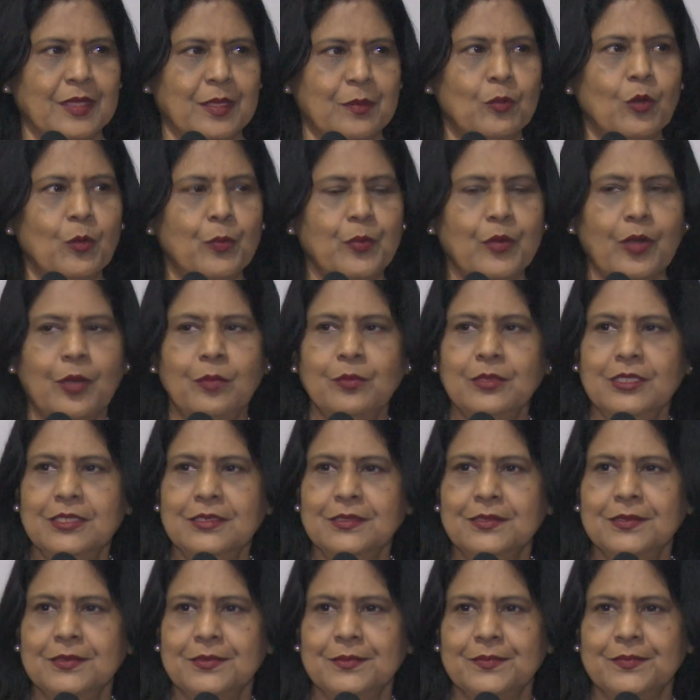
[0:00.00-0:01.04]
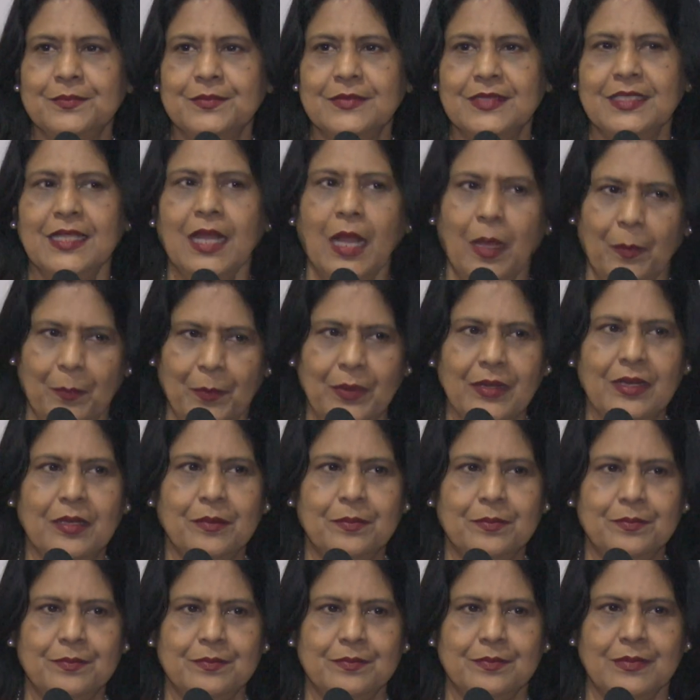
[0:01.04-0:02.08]
more prominent? The upper
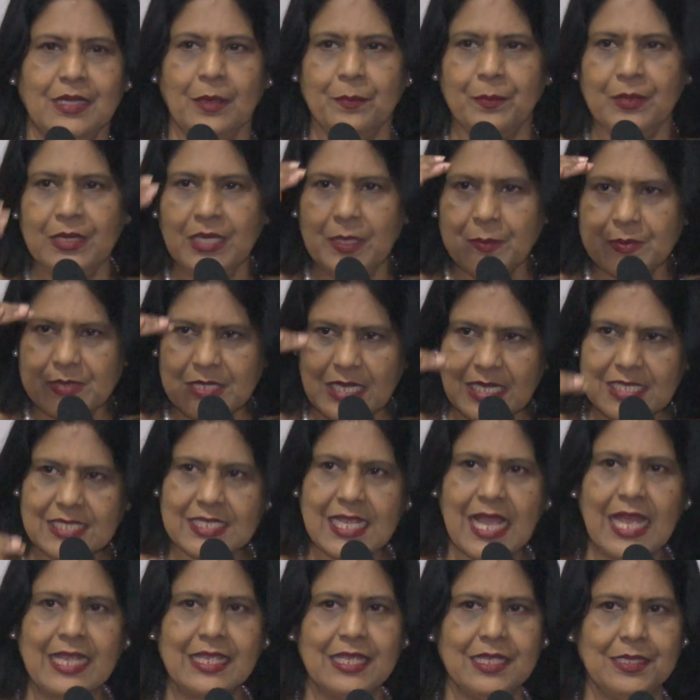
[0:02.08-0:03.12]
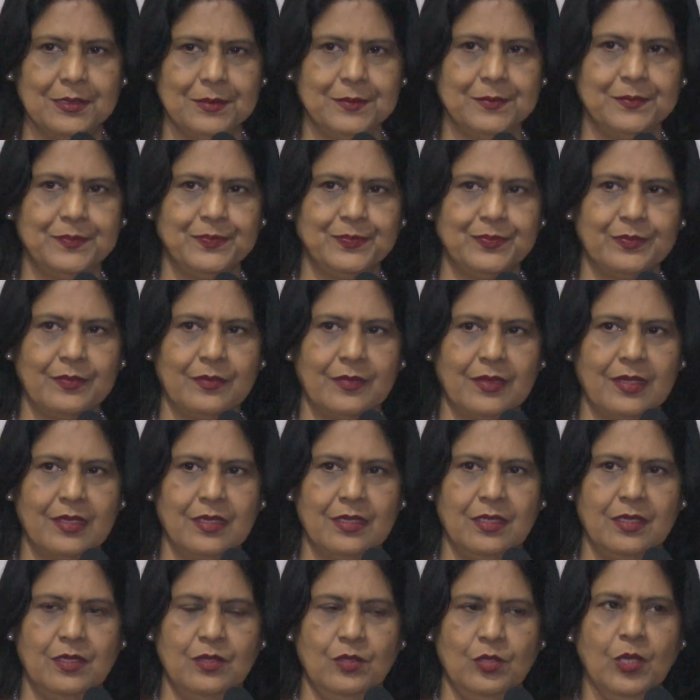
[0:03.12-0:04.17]
lip. Upper lip starts sagging.
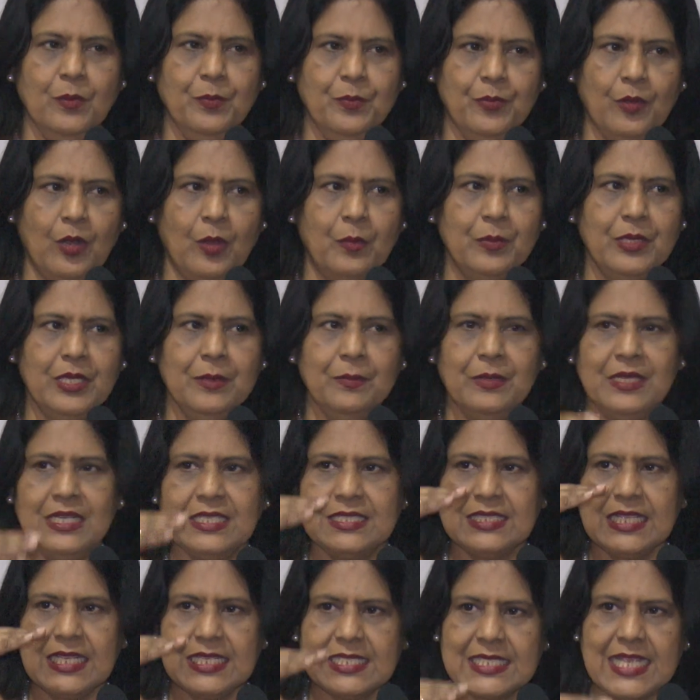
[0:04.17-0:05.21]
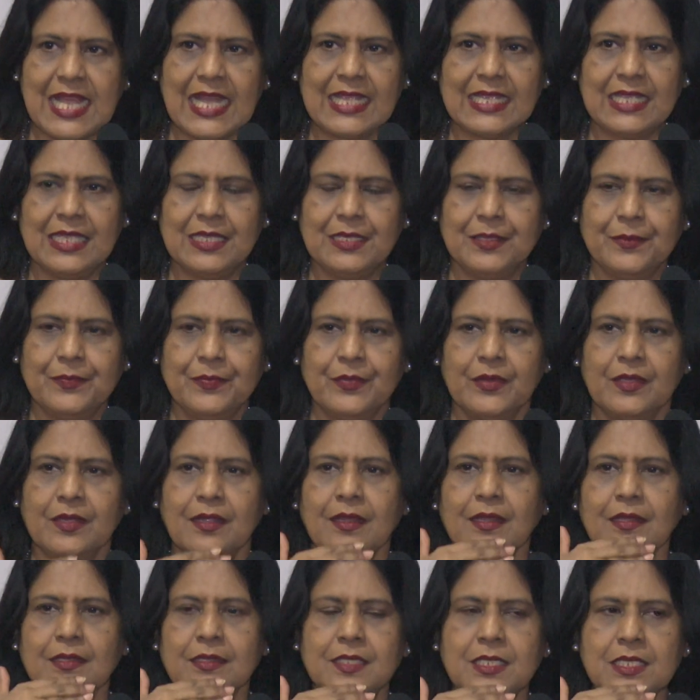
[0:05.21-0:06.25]
Not prominent, it starts sagging.
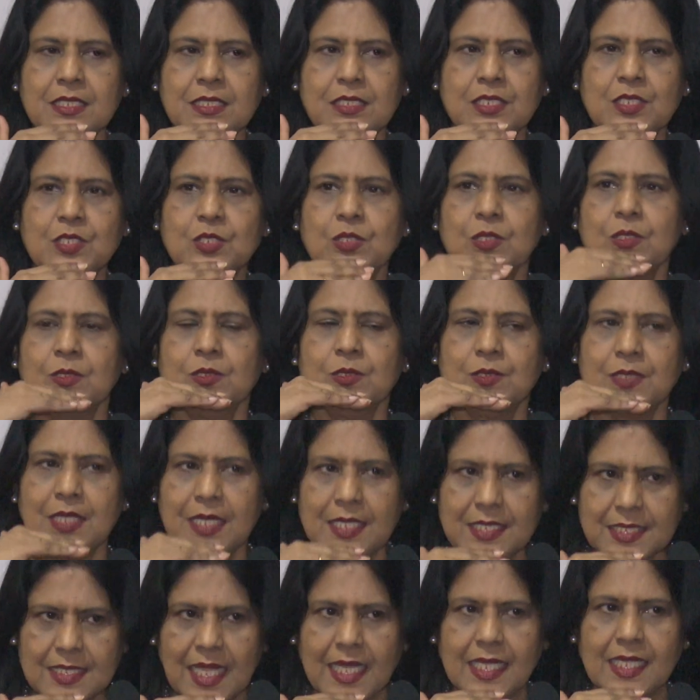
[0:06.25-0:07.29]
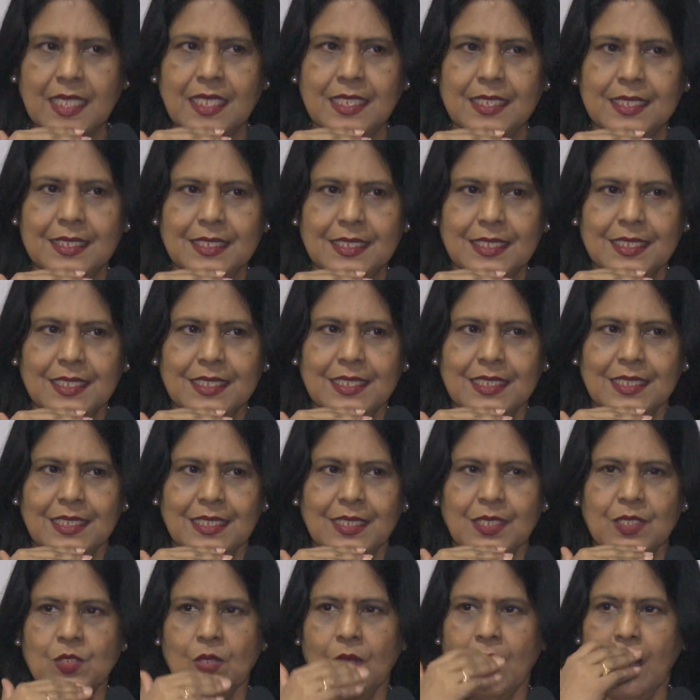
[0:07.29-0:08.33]
And this tissue also starts sagging.
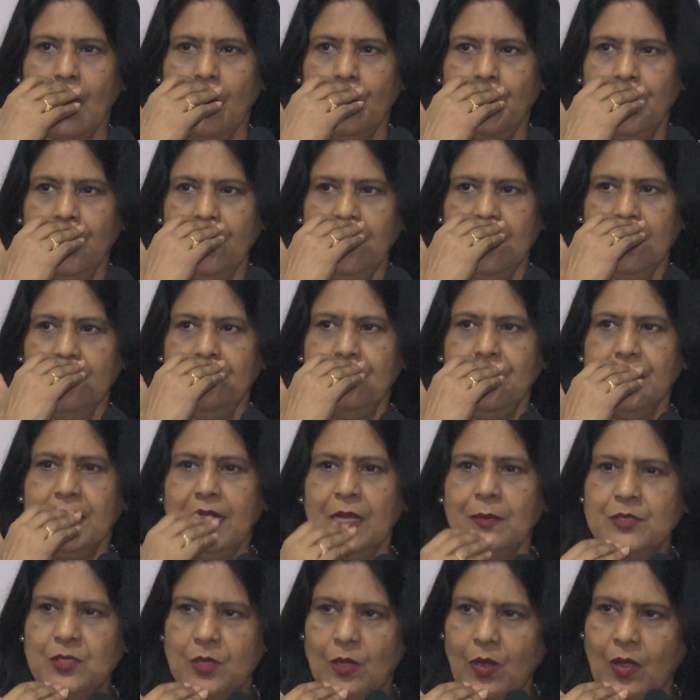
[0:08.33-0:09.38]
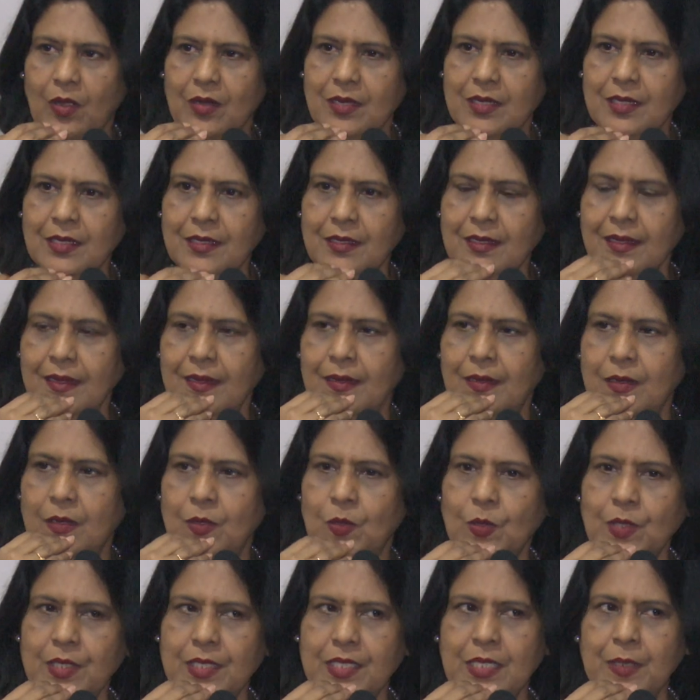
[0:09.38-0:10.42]
So, upper lip becomes longer and
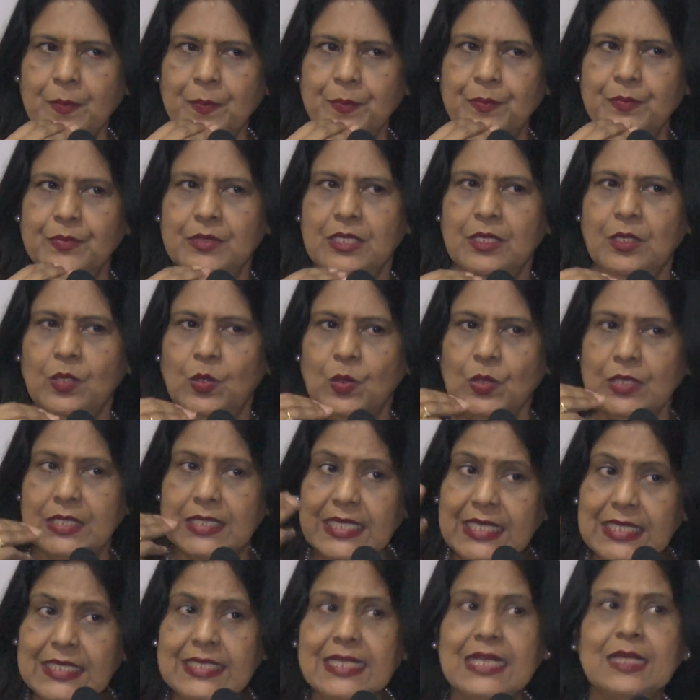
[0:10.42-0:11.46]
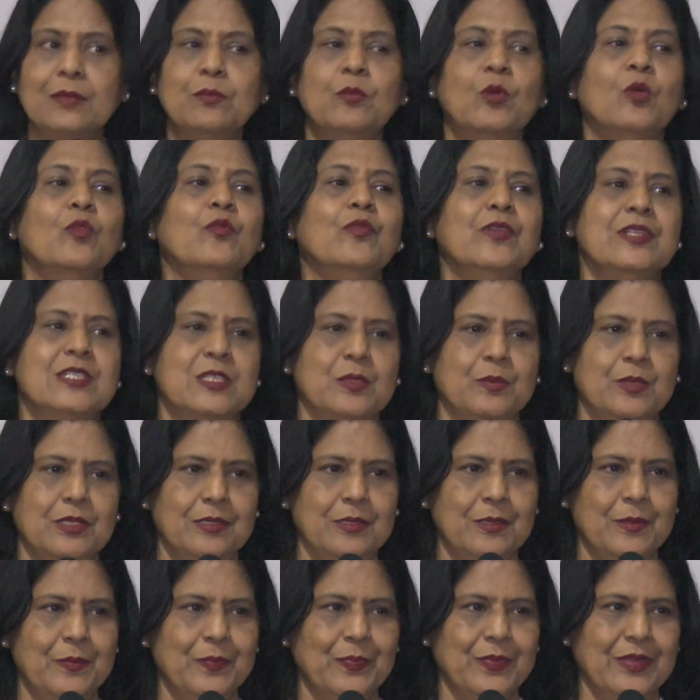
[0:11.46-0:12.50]
lower lip, the lower teeth get more visible.
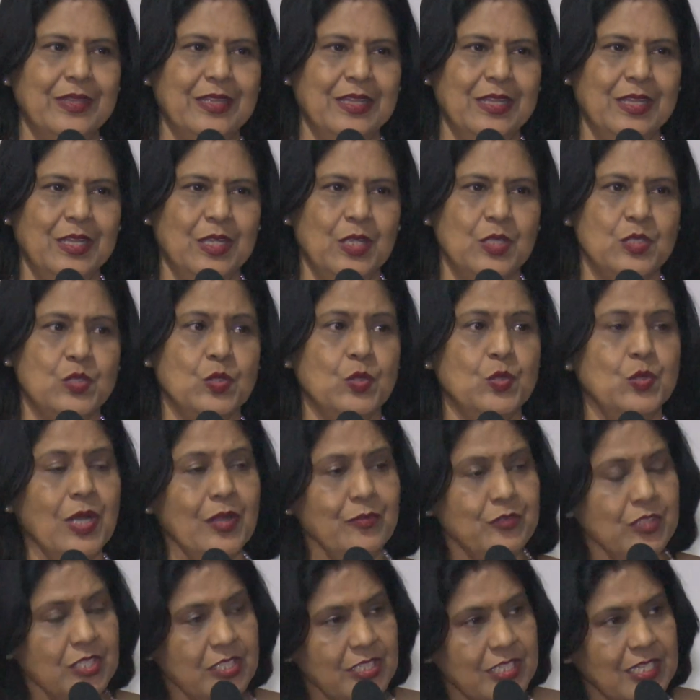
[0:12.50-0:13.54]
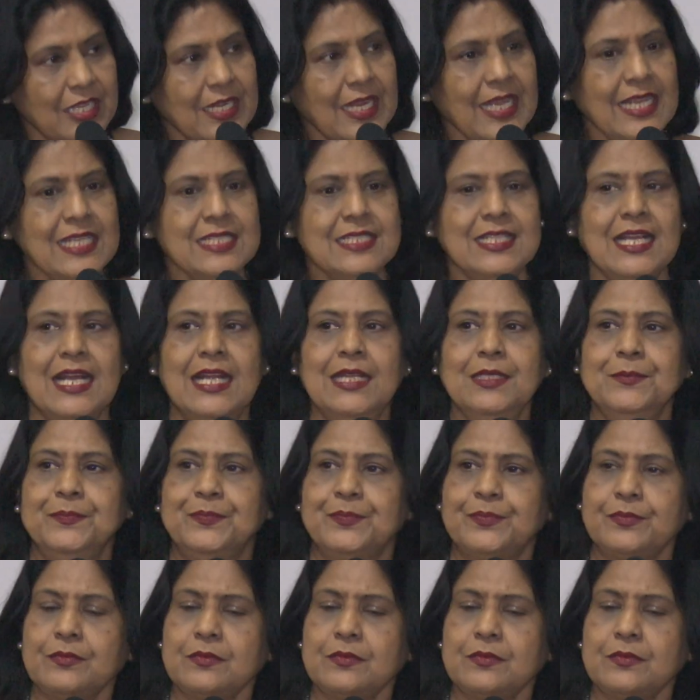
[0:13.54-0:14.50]
So, you have to realize that